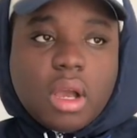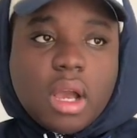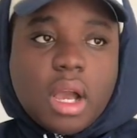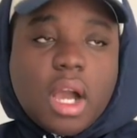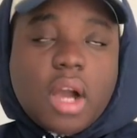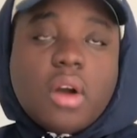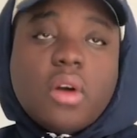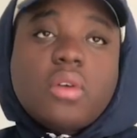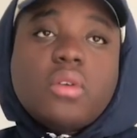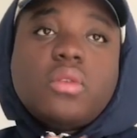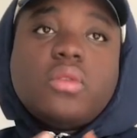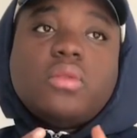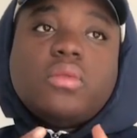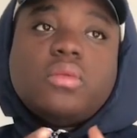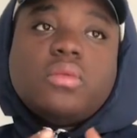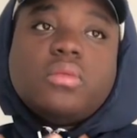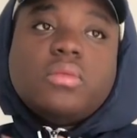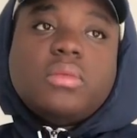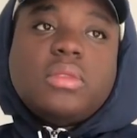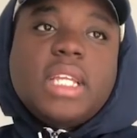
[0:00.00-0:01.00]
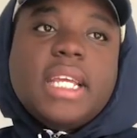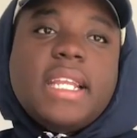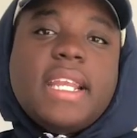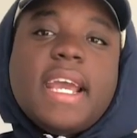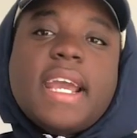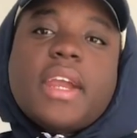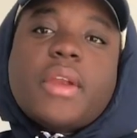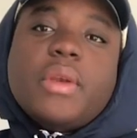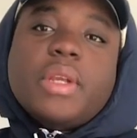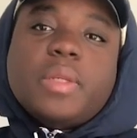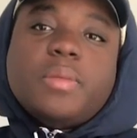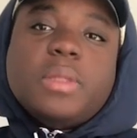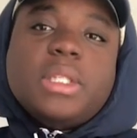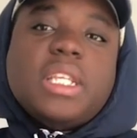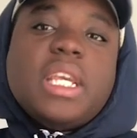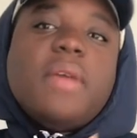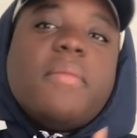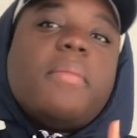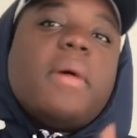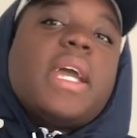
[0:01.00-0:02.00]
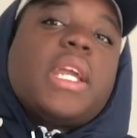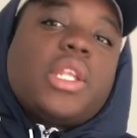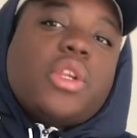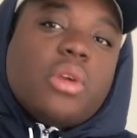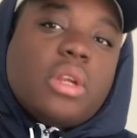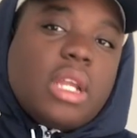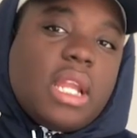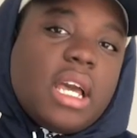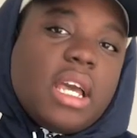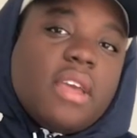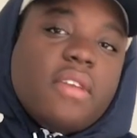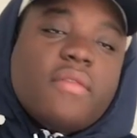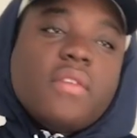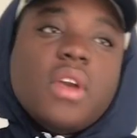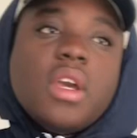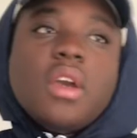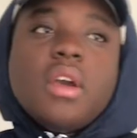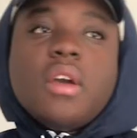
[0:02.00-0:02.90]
how did that Christmas impact your life